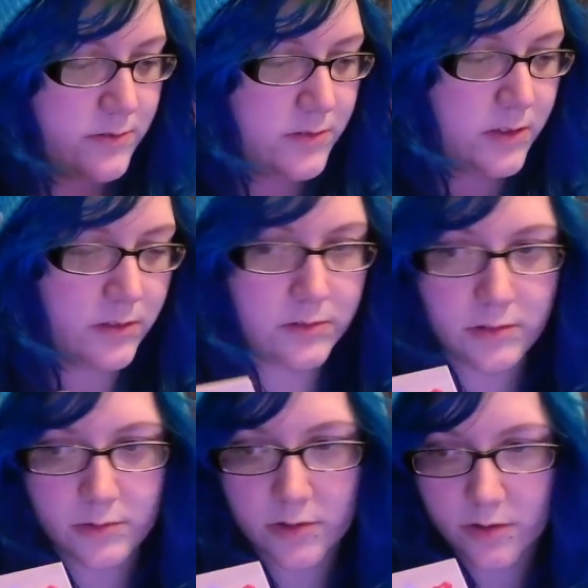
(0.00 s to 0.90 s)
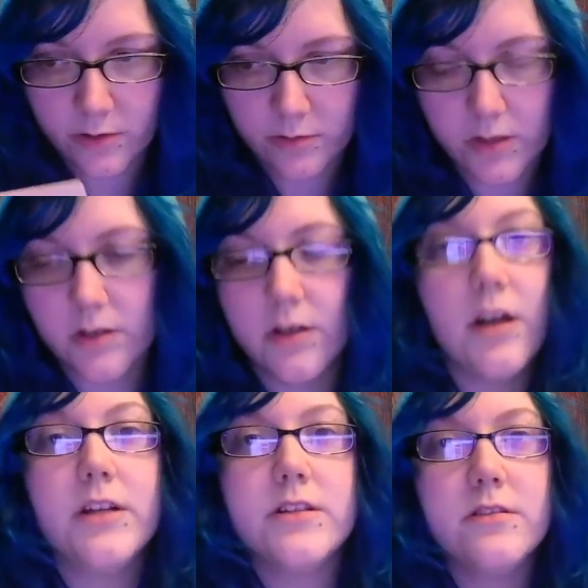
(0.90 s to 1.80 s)
you know, Lunar New Year
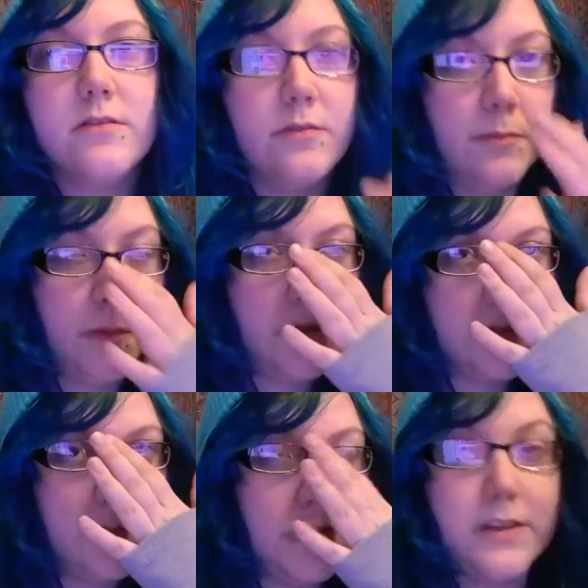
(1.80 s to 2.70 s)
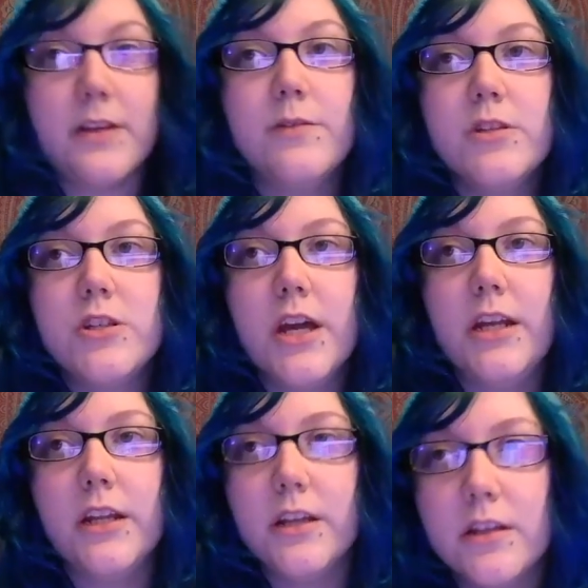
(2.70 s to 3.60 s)
has a big thing with
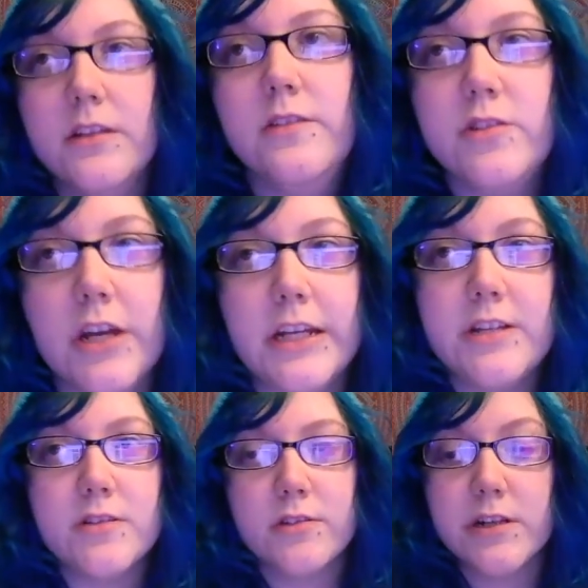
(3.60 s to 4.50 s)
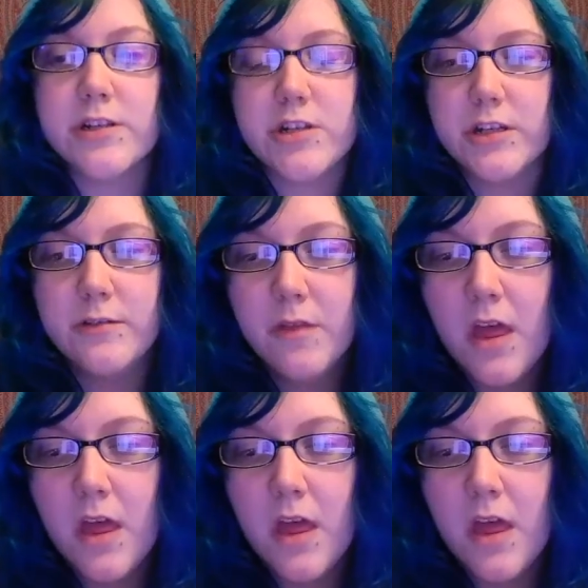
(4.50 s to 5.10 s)
China, Chinese origin.